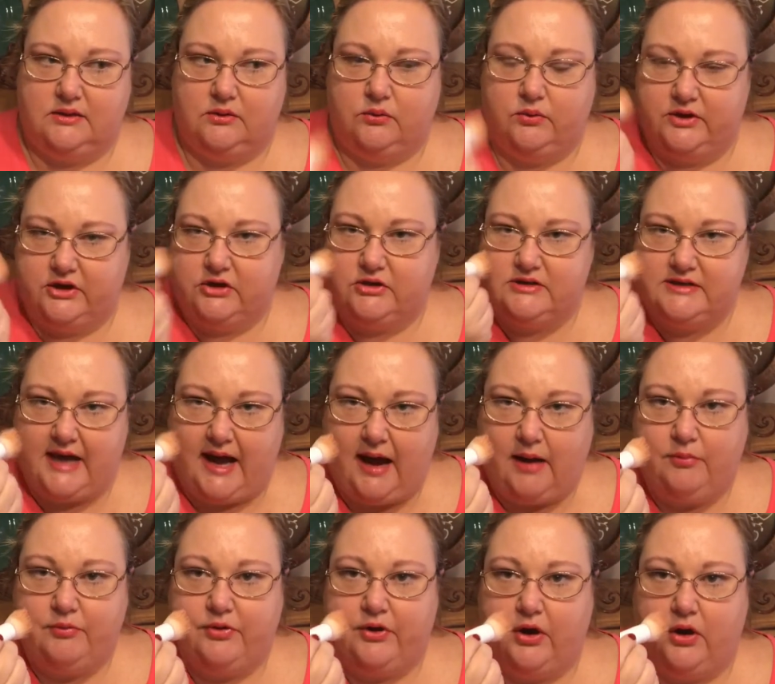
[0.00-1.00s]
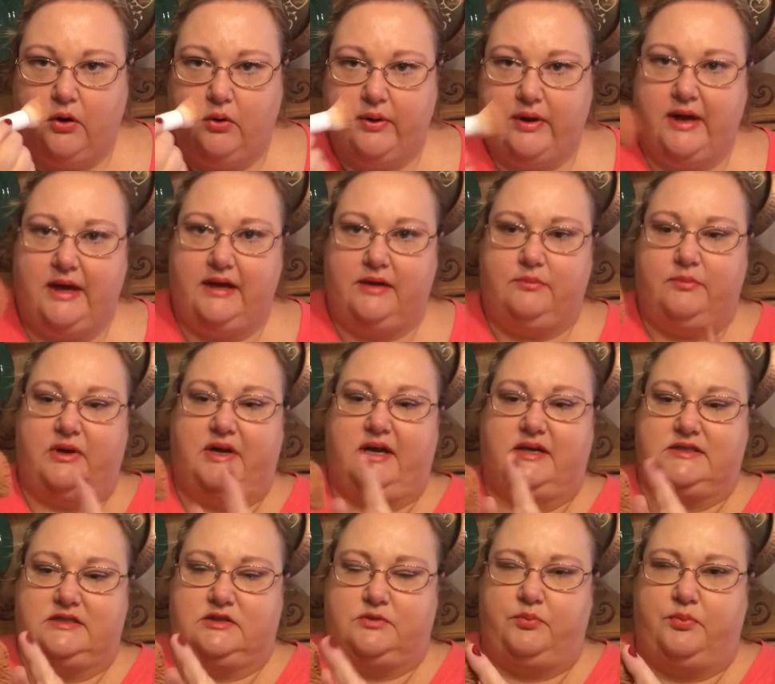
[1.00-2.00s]
When you dab though,
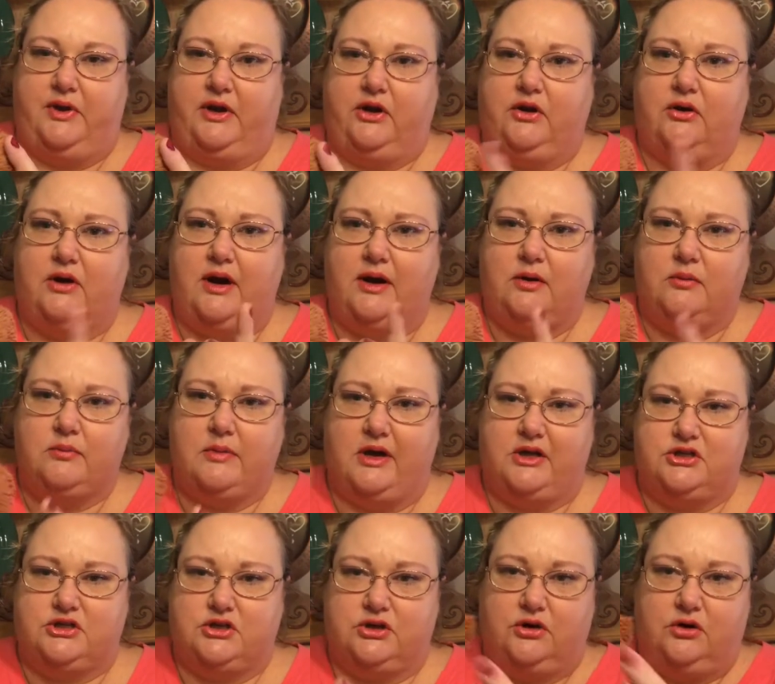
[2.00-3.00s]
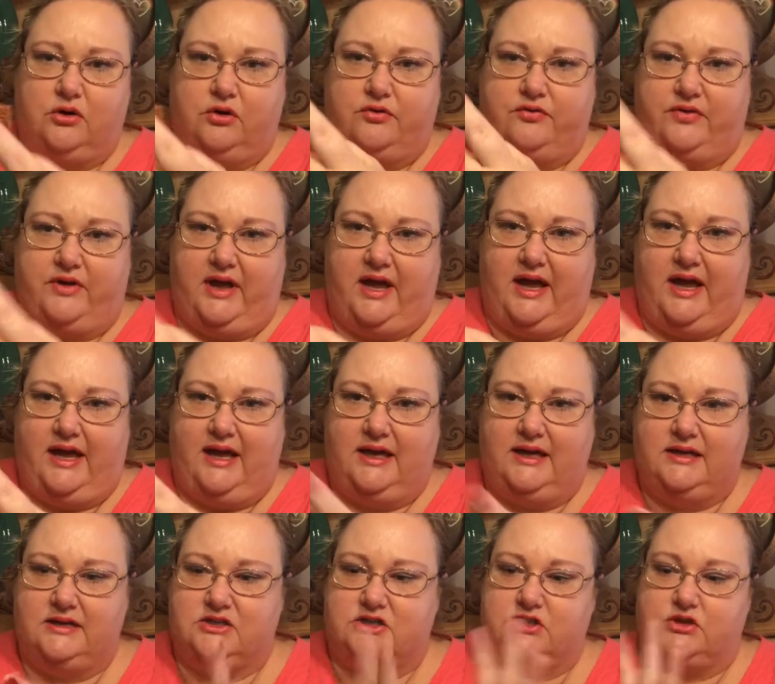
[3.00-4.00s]
because it's bigger, I'm not sure if the
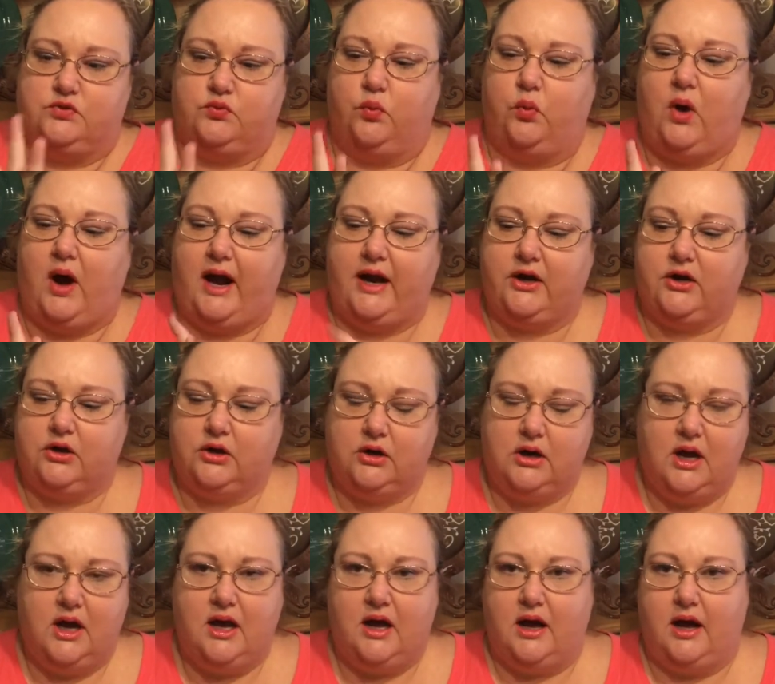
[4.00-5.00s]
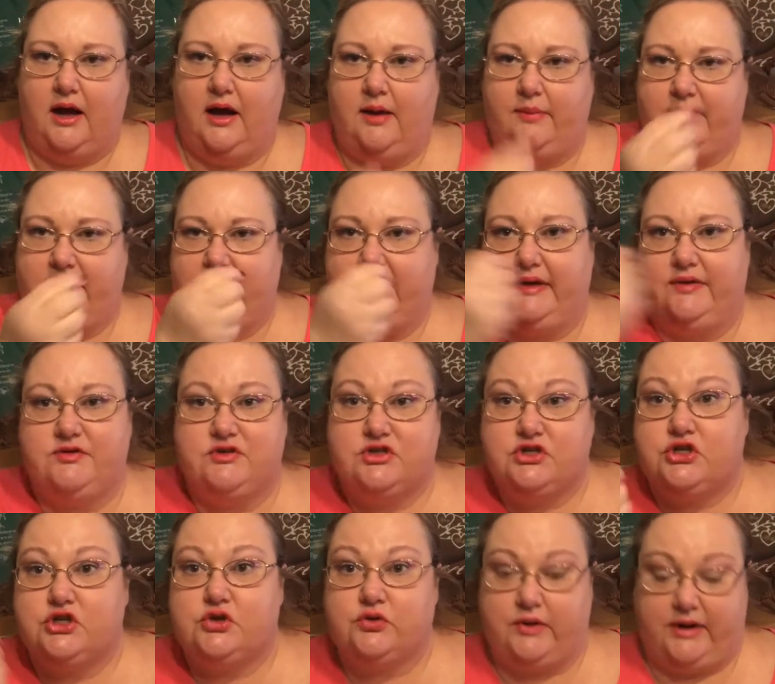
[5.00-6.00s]
head is just wider, it leaves
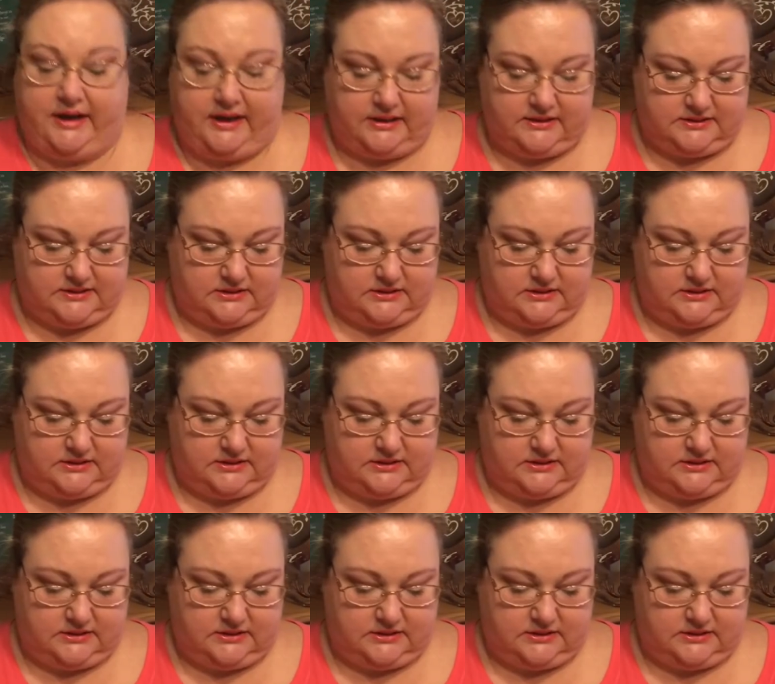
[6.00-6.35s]
streaks.